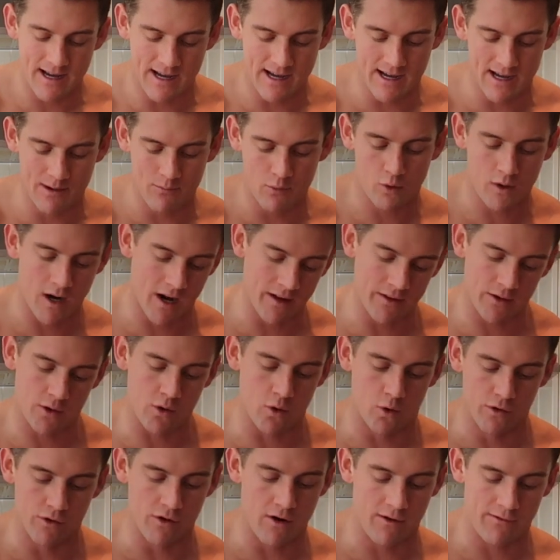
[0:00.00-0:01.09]
We'll cut the
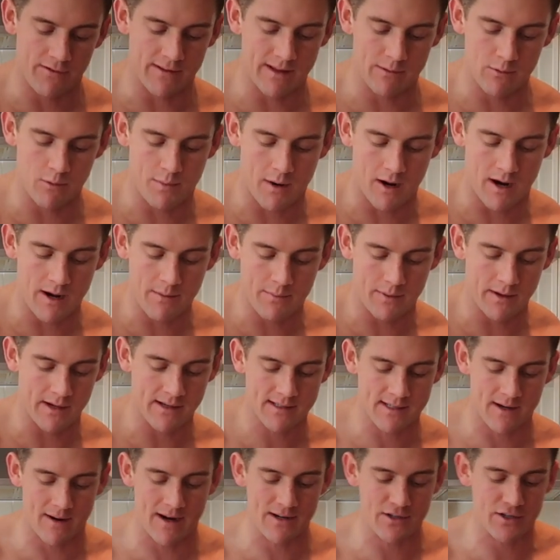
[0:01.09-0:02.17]
corner off and then we'll pipe
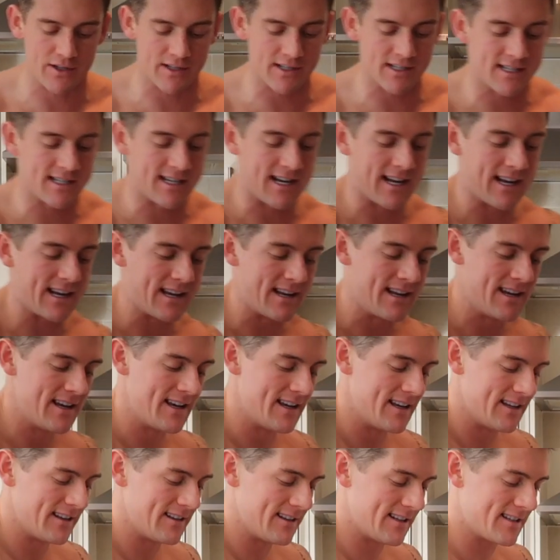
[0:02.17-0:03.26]
it. So as you can see,
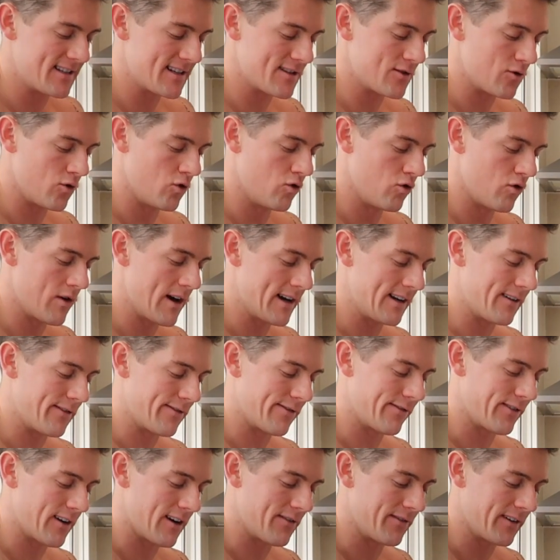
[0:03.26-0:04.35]
this is already
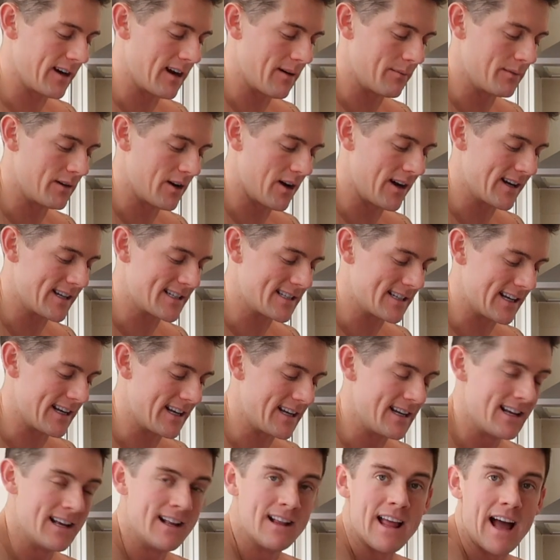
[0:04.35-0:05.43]
fluffing up
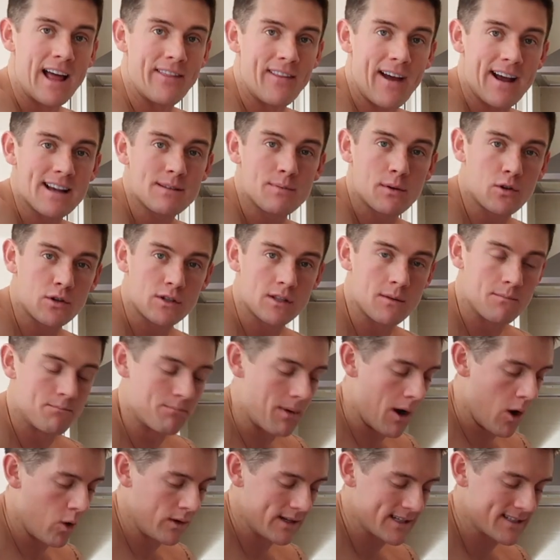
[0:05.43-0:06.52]
nicely, and that is because the
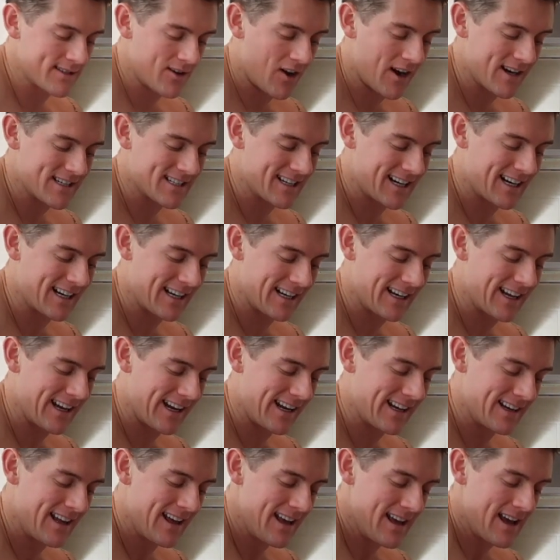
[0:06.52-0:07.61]
bowl is nice and
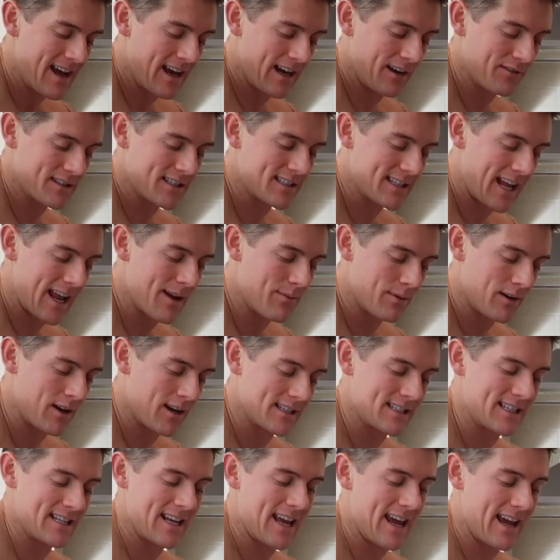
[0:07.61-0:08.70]
clean and I've
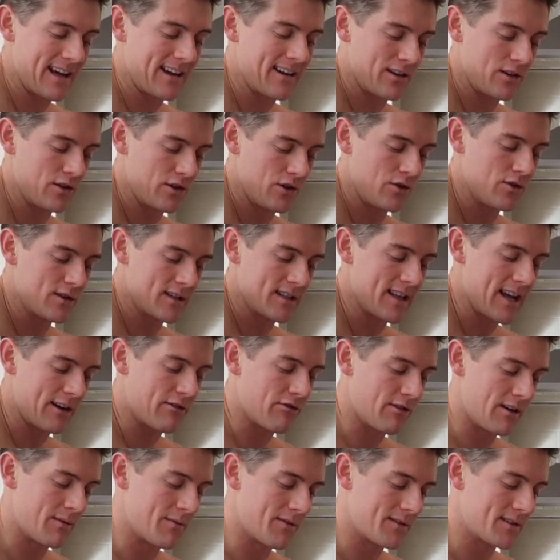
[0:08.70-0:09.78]
stabilised the egg using that
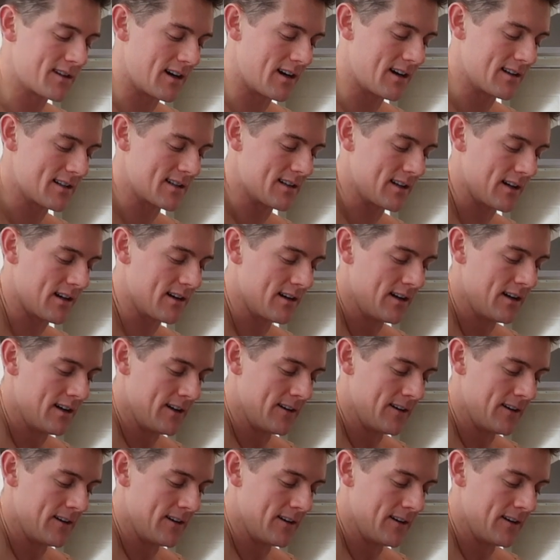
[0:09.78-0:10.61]
cream of tartar.